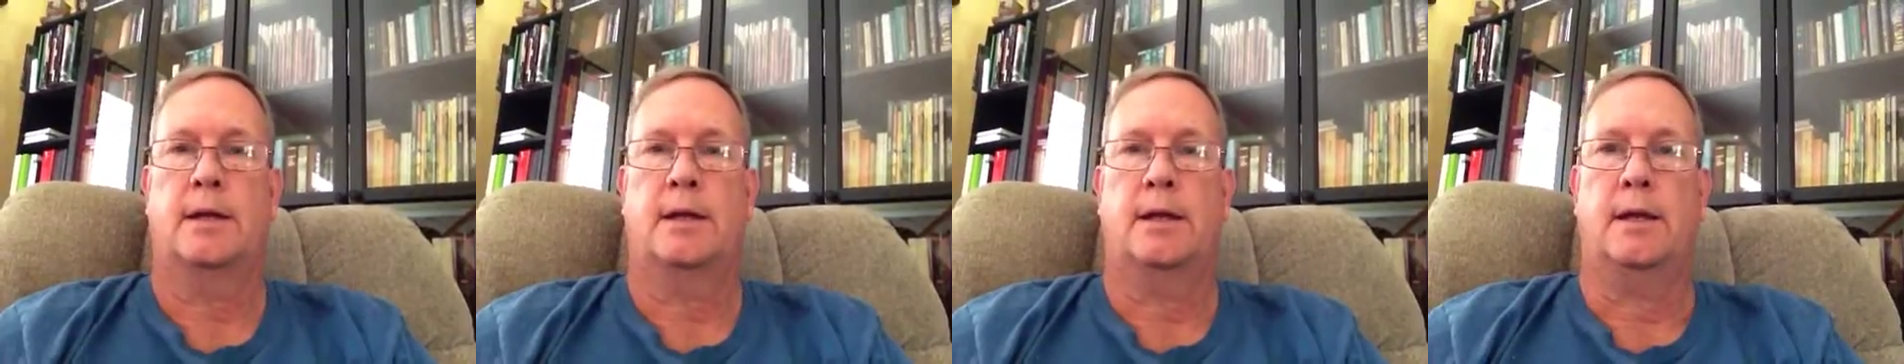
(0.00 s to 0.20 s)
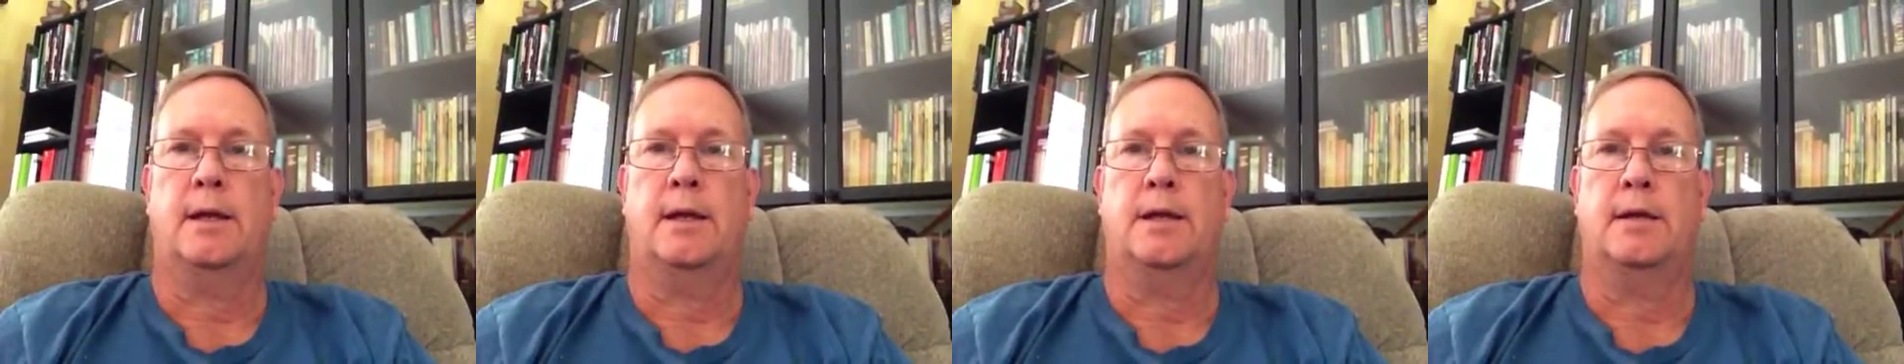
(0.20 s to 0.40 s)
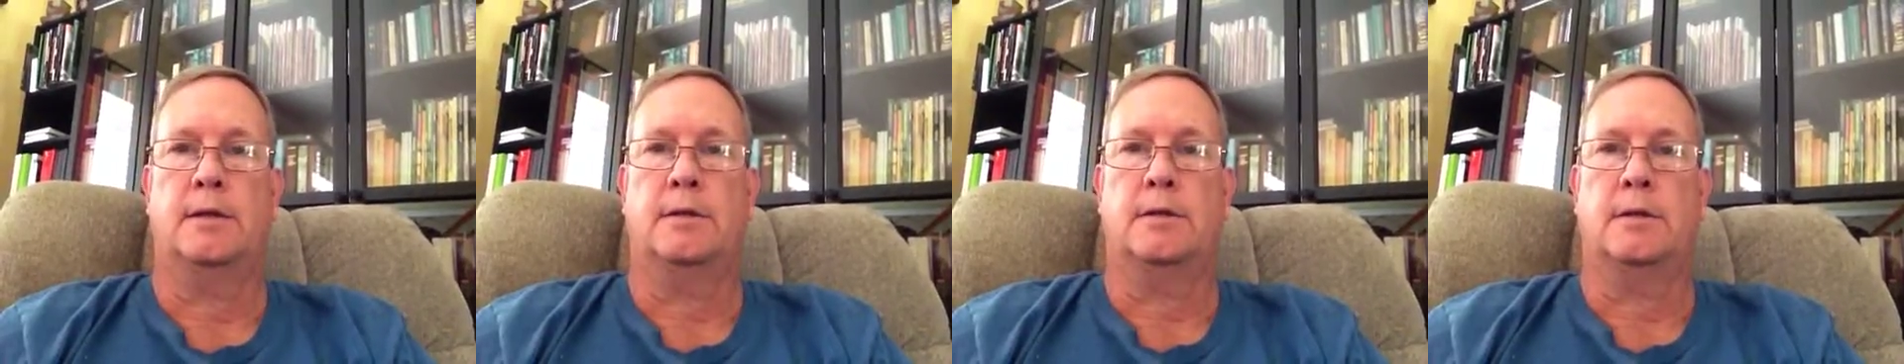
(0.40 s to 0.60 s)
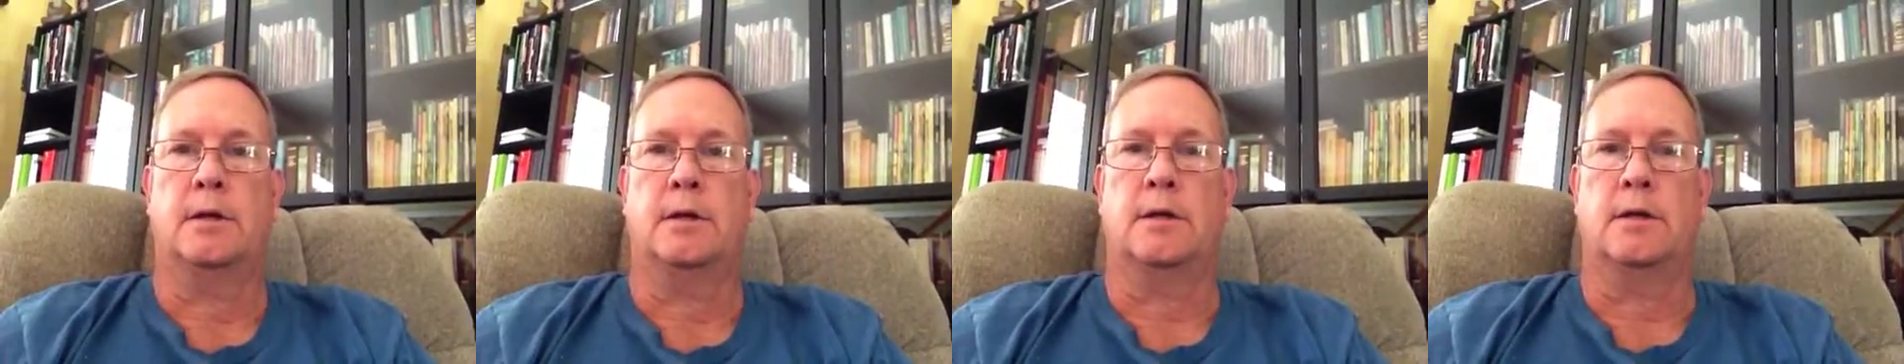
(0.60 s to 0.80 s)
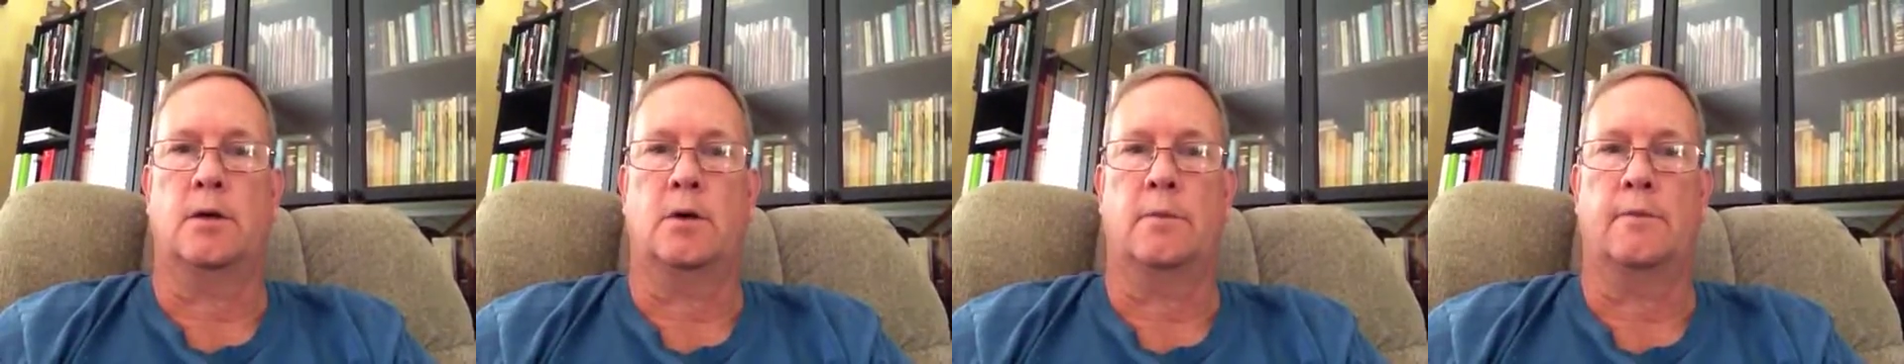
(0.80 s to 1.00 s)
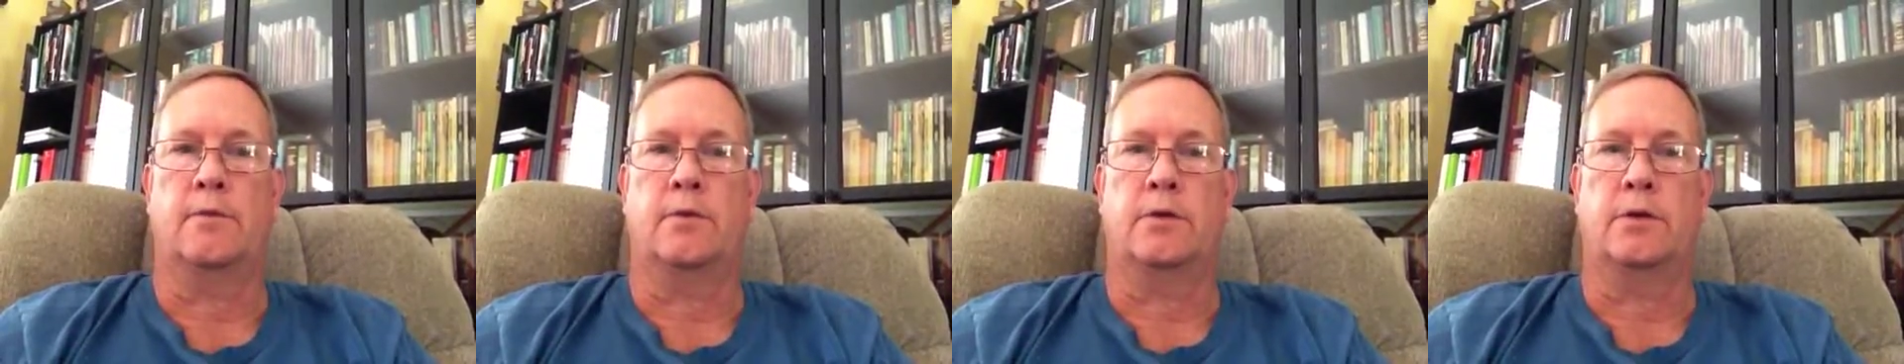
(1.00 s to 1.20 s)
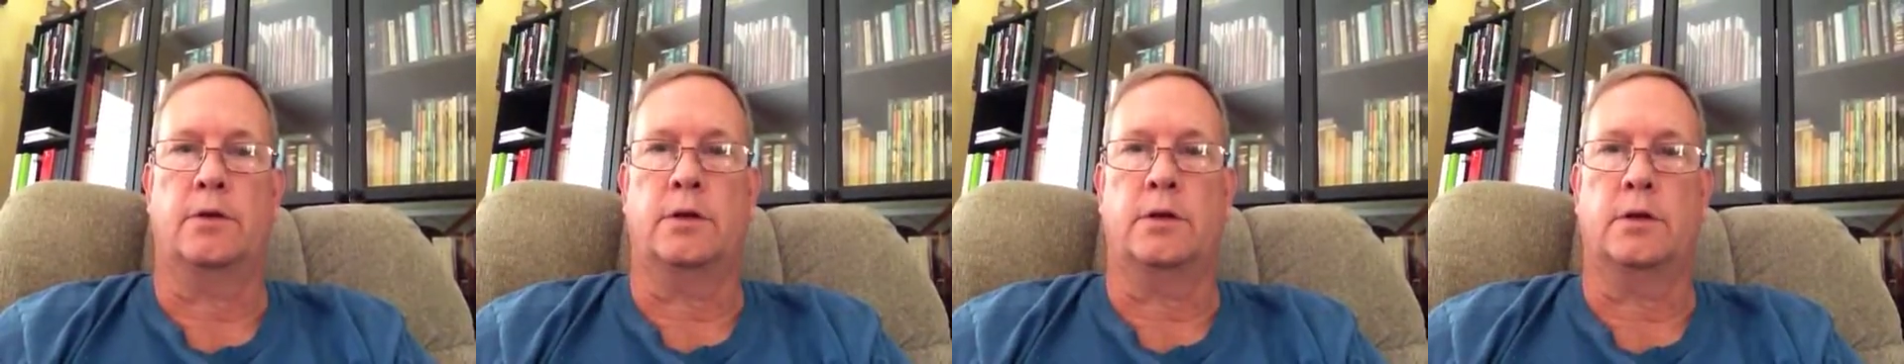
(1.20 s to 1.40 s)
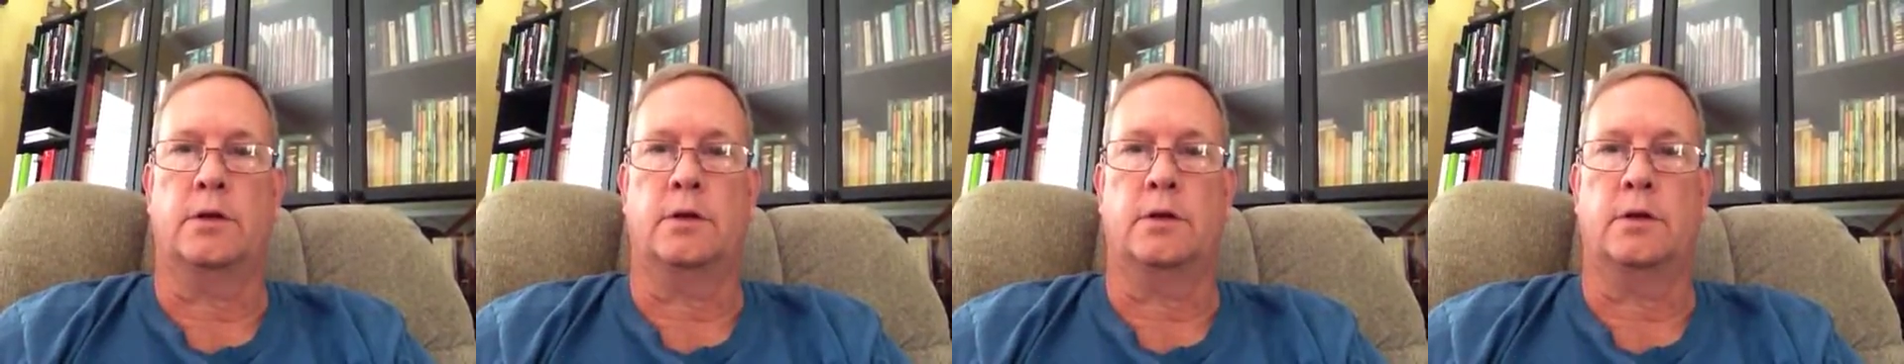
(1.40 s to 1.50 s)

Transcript: and hopefully